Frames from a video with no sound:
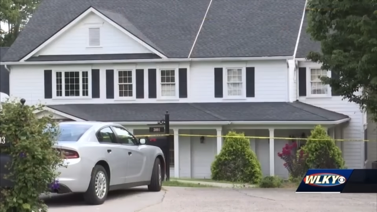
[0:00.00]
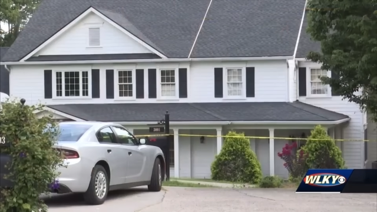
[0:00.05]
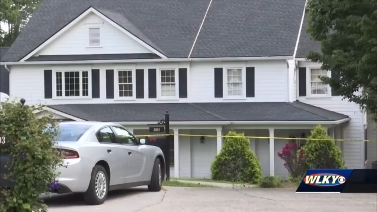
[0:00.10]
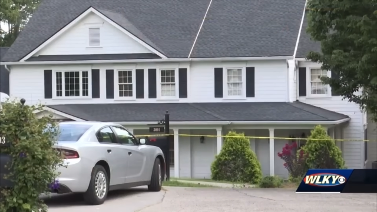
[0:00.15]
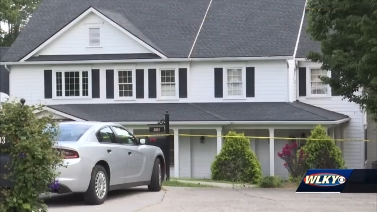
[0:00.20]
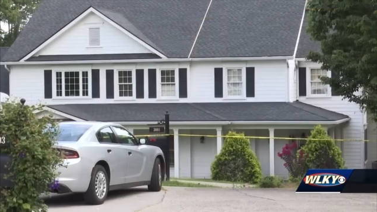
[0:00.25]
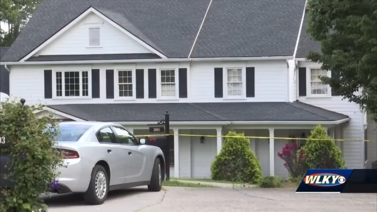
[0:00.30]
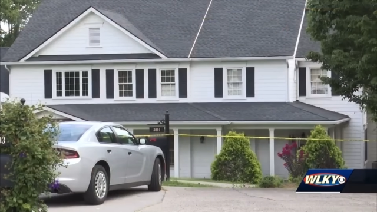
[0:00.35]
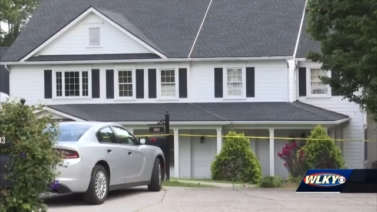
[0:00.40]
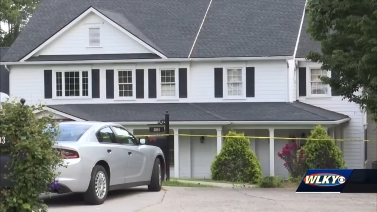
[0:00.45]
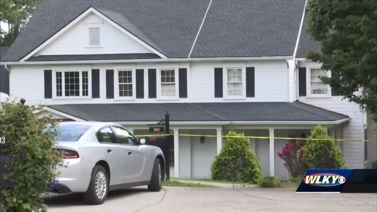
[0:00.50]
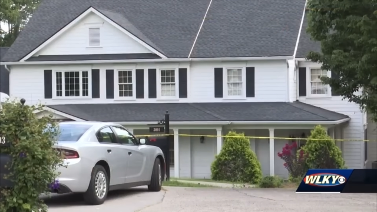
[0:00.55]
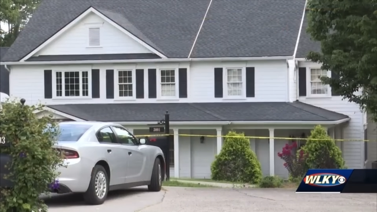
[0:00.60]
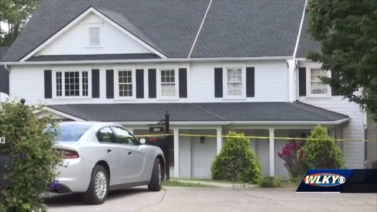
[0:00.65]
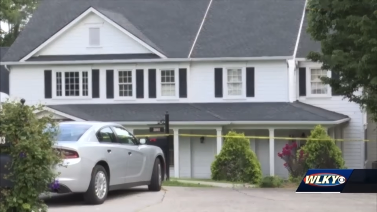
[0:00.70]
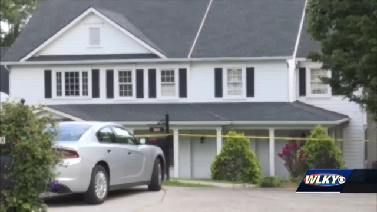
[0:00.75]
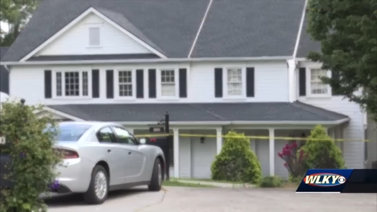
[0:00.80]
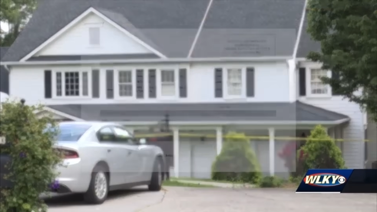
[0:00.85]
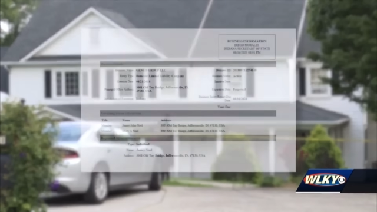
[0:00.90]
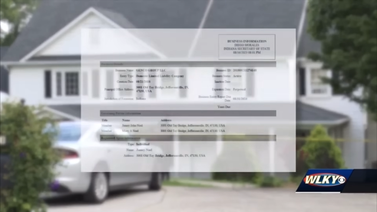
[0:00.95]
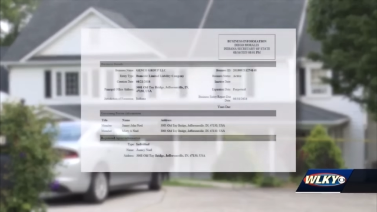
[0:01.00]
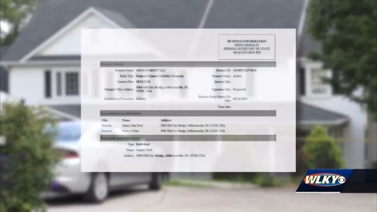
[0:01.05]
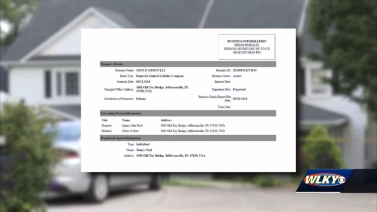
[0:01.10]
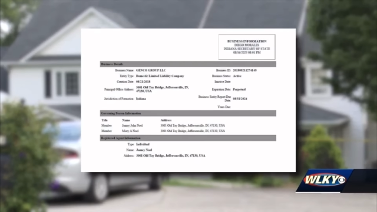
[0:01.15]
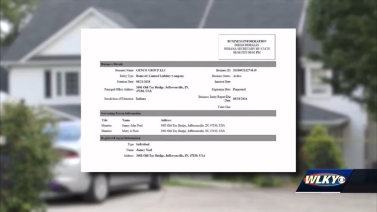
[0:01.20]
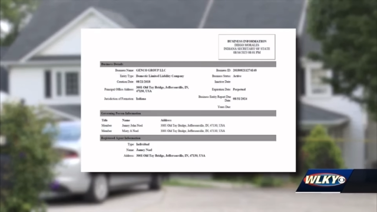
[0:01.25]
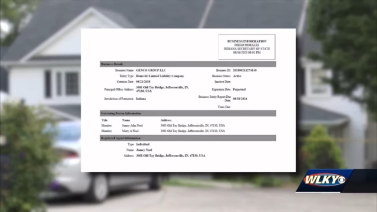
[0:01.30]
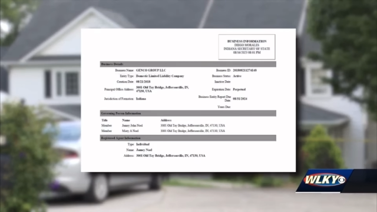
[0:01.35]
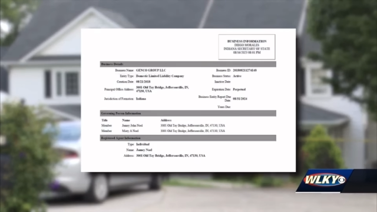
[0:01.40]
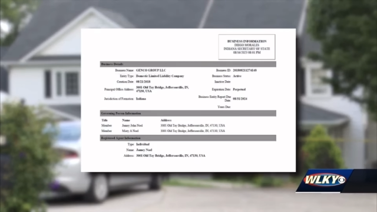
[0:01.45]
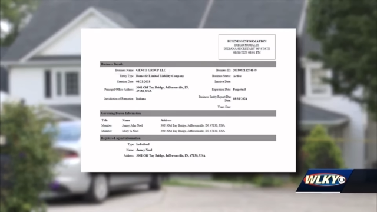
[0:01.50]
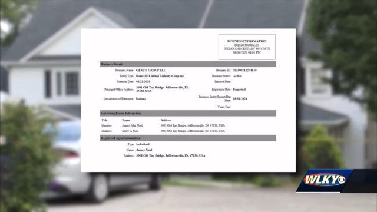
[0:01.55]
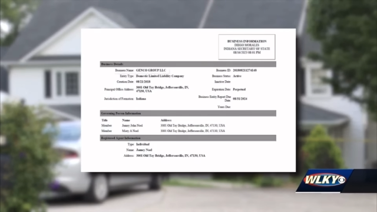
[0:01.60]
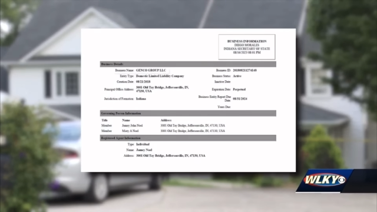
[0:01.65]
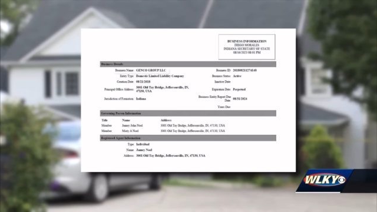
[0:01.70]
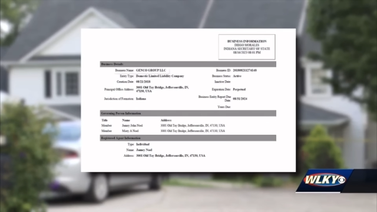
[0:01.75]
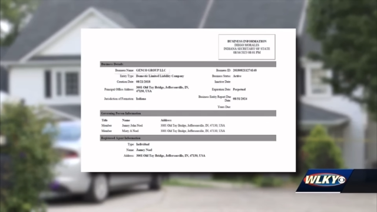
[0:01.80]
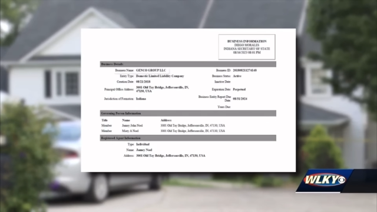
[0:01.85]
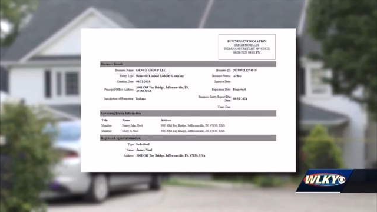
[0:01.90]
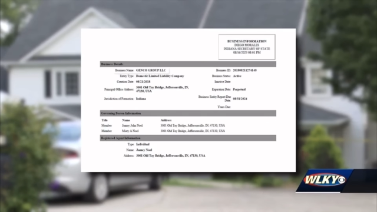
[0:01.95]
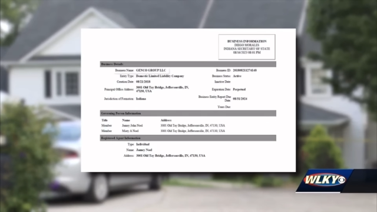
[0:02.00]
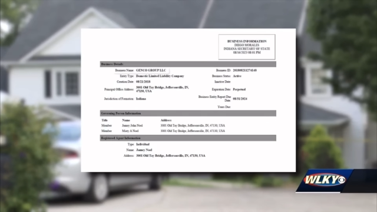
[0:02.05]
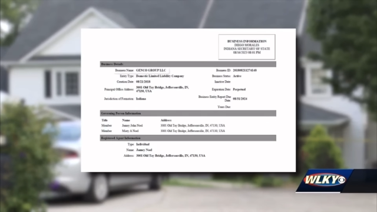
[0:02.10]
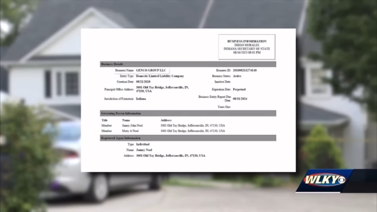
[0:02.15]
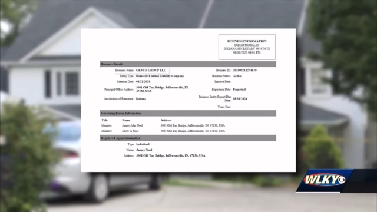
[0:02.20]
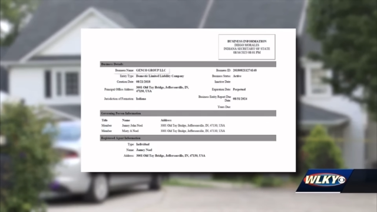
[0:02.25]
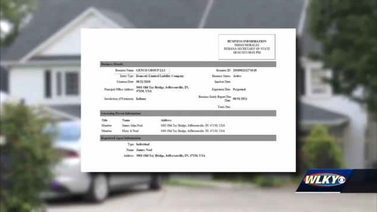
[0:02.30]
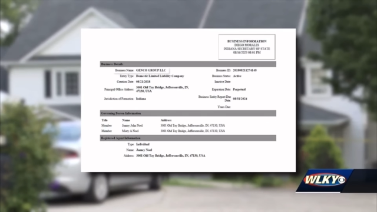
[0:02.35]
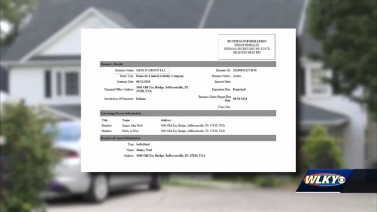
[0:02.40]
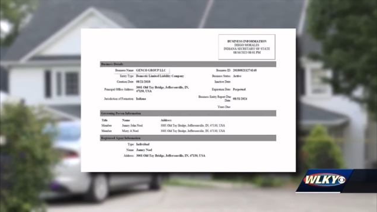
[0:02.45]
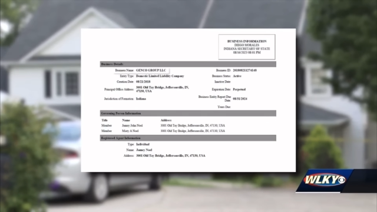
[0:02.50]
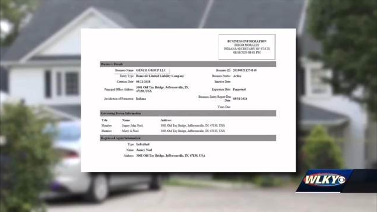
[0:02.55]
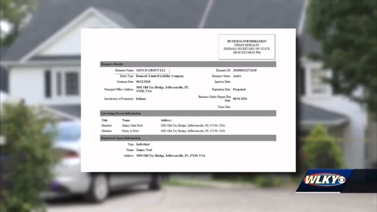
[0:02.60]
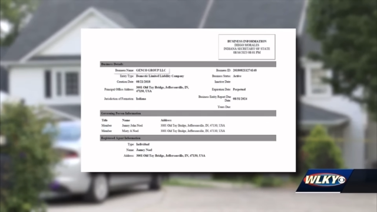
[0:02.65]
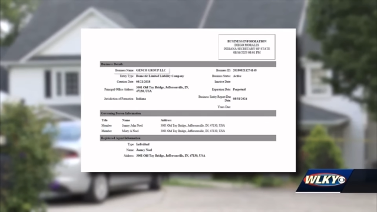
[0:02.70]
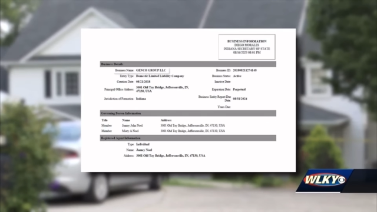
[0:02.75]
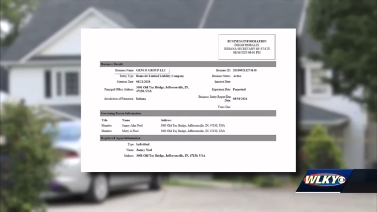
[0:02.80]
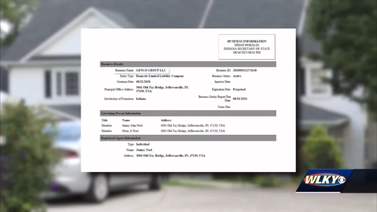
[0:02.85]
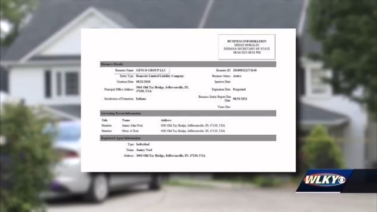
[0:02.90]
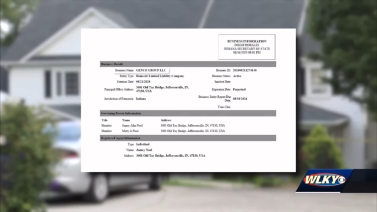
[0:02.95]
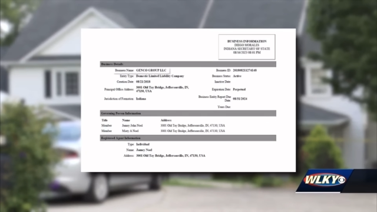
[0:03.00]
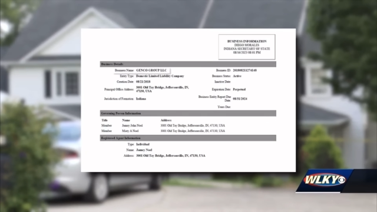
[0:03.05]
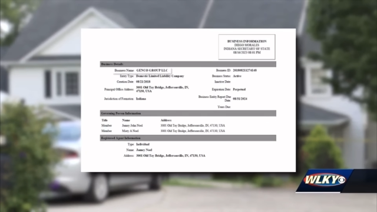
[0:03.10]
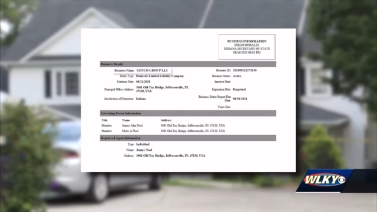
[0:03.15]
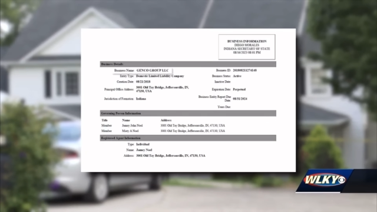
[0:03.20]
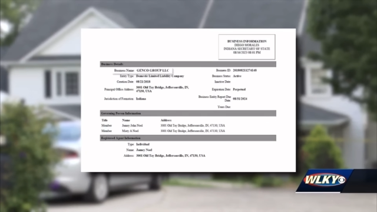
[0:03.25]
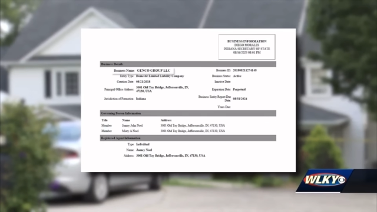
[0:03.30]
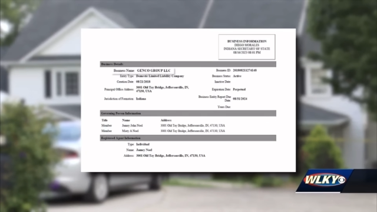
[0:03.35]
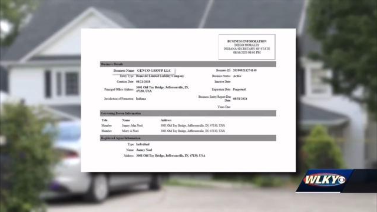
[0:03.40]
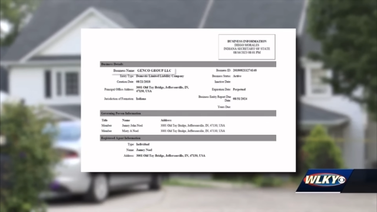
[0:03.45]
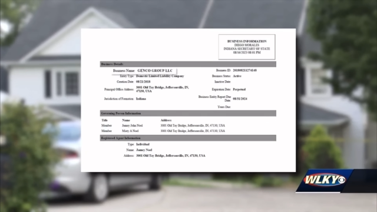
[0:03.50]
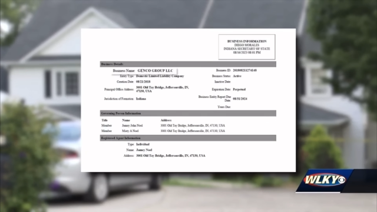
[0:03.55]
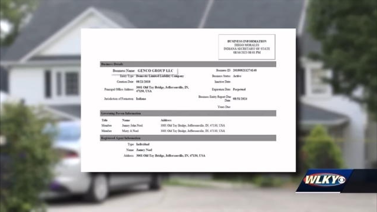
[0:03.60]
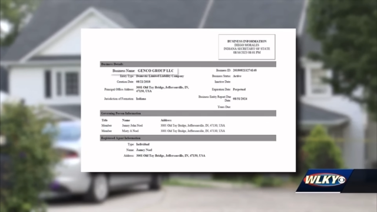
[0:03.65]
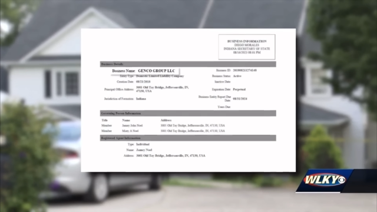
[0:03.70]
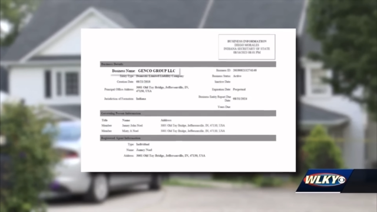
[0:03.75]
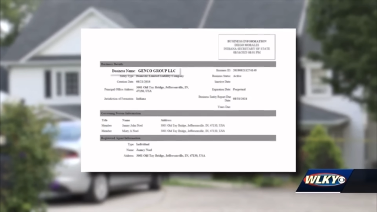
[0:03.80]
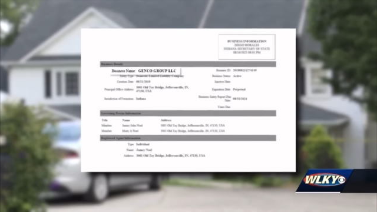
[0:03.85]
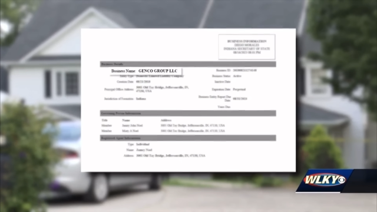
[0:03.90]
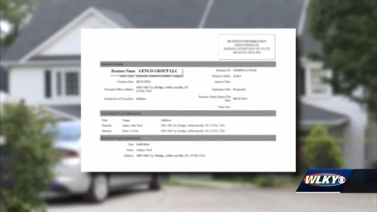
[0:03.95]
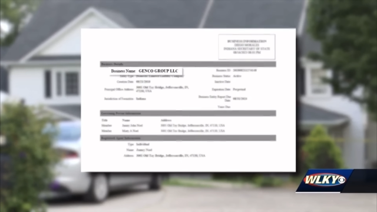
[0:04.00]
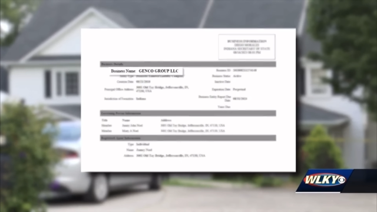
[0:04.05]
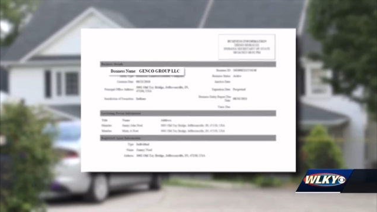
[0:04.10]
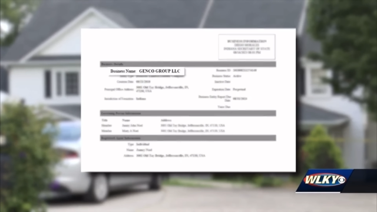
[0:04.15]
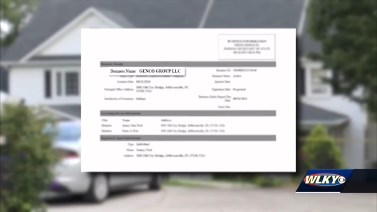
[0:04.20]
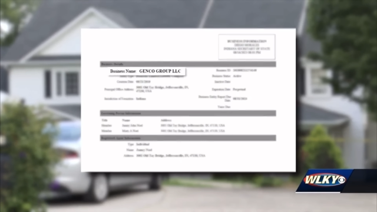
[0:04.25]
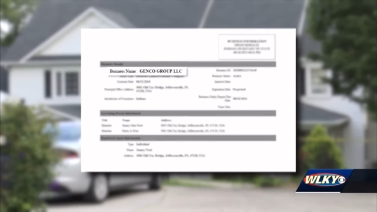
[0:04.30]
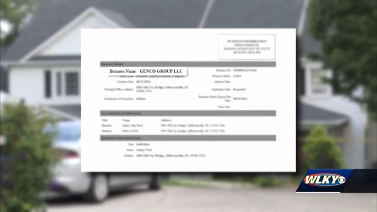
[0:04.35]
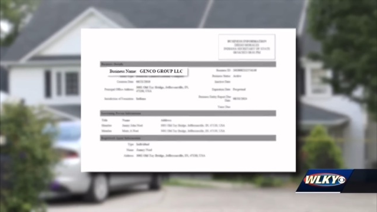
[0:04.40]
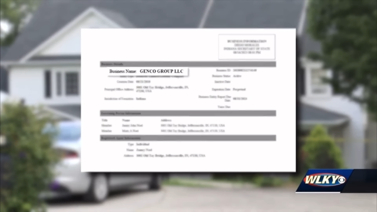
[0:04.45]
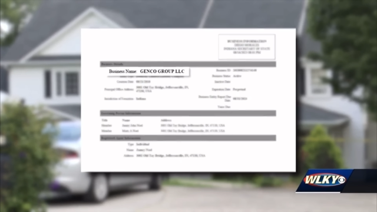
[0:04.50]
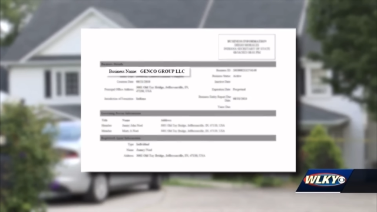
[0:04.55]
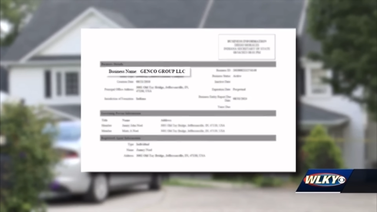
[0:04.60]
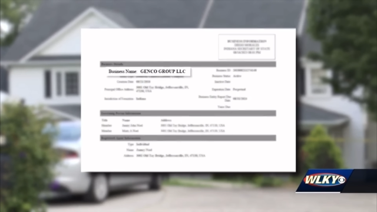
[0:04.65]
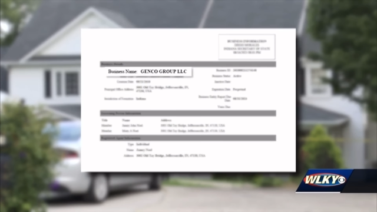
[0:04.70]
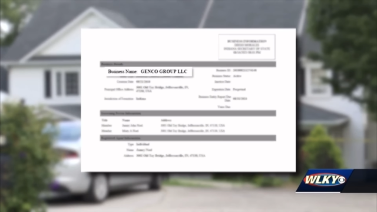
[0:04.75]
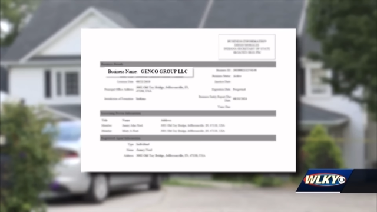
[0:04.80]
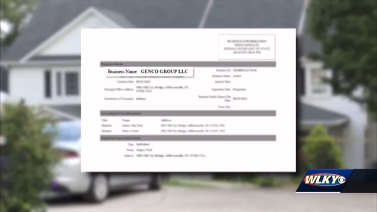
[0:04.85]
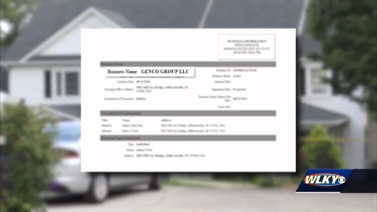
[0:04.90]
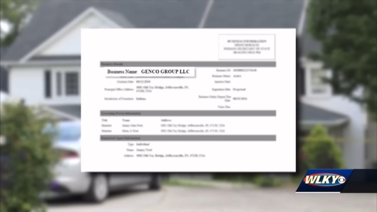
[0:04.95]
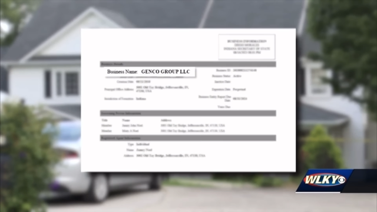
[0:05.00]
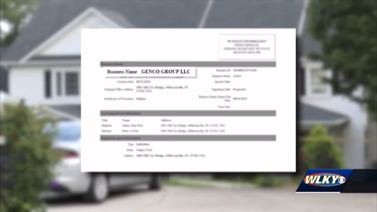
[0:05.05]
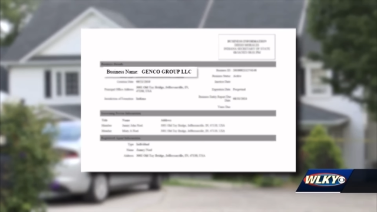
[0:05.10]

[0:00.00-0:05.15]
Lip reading: (no speaker visible)